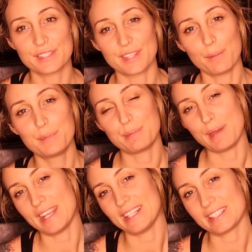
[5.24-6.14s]

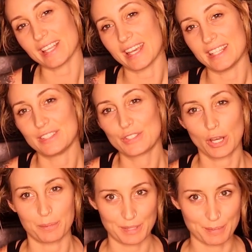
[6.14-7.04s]
subspace and
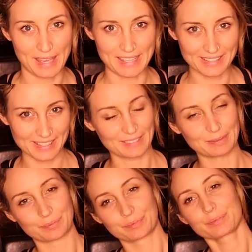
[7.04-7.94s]

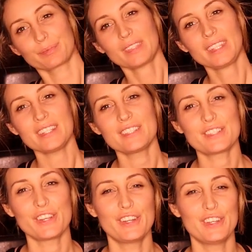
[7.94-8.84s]
topspace.
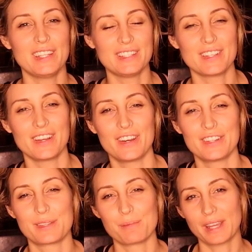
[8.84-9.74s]
So these are
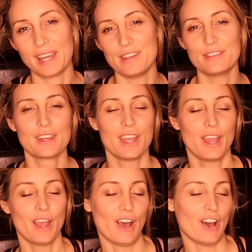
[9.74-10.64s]
some kind of
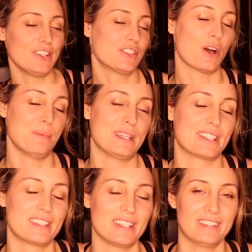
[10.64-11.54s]
hot
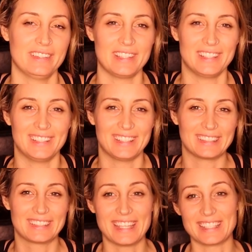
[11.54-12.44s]
topics in
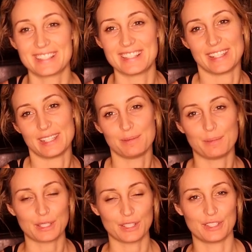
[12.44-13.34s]
the kink scene
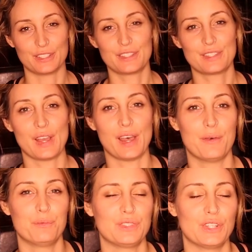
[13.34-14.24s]
because,
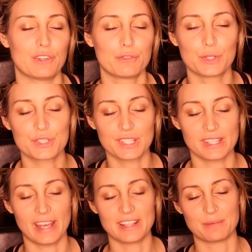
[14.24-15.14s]
unfortunately
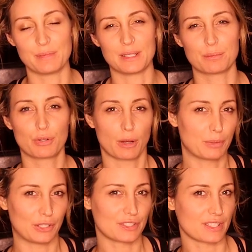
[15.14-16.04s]
there hasn't been
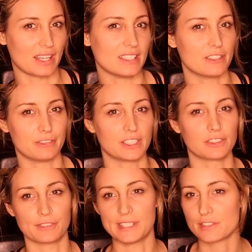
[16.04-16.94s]
proper scientific
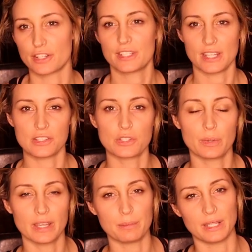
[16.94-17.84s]
research
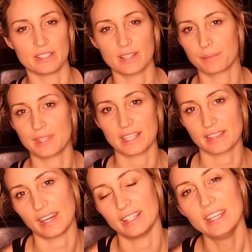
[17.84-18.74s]
into it, but it's something
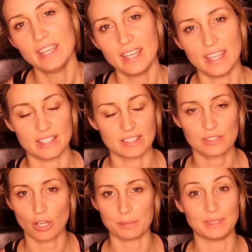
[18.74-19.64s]
that
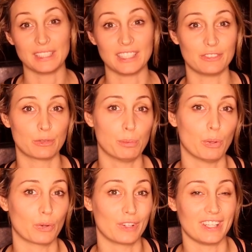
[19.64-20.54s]
is commonly
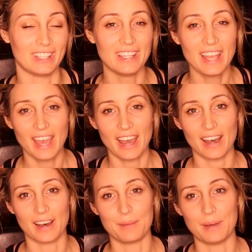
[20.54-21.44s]
reported
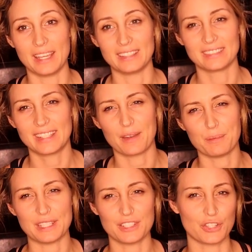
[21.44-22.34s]
and can
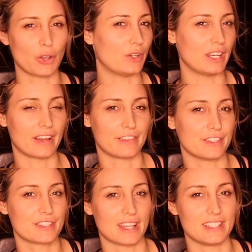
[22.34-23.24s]
be shown in
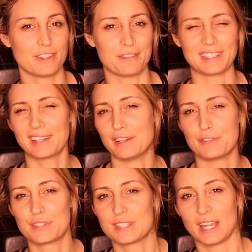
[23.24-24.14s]
other scientific kind
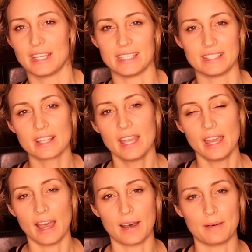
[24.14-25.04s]
of studies
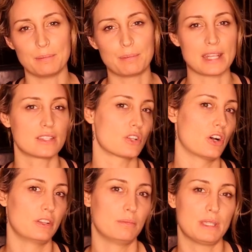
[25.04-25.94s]
based
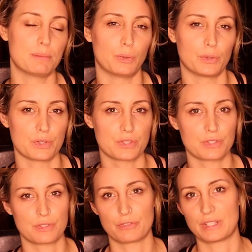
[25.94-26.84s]
on
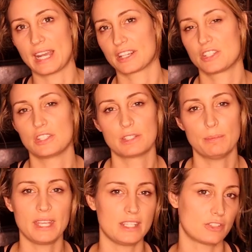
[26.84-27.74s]
people's reaction to
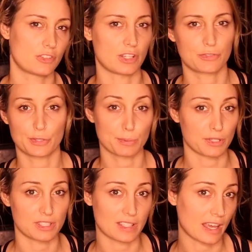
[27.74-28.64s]
pain, stress
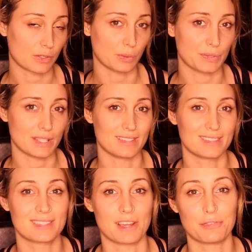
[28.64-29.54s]
response cycles
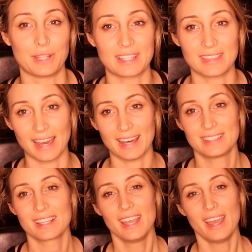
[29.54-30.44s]
and stuff like
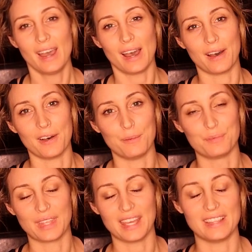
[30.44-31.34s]
that.
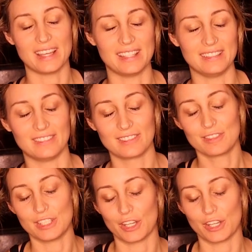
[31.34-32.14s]
And then,